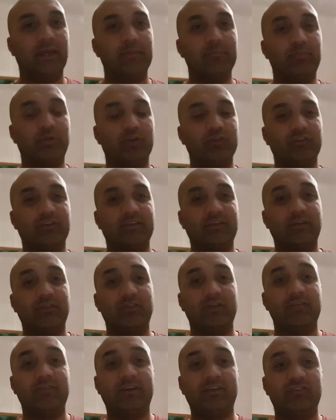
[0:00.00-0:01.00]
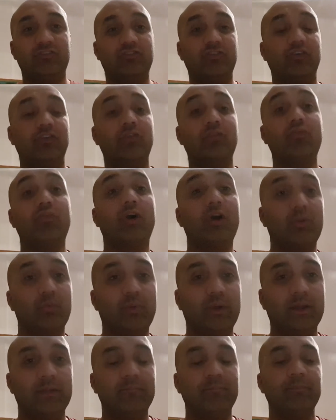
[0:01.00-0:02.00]
projects out there have actually done it the right
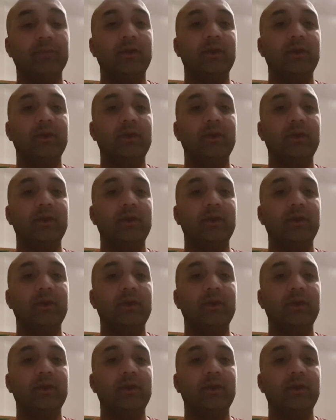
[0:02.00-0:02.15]
way.